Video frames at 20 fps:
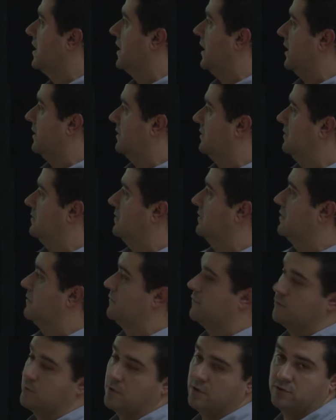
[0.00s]
And
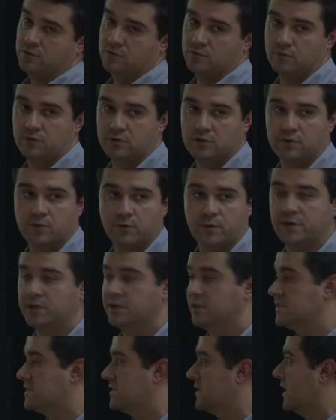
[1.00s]
if you want to query
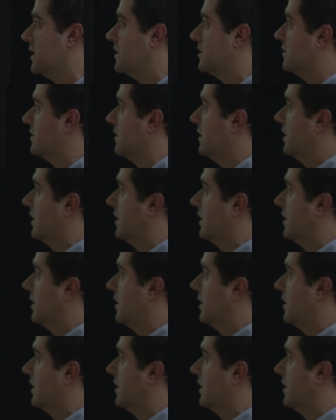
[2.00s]
the state,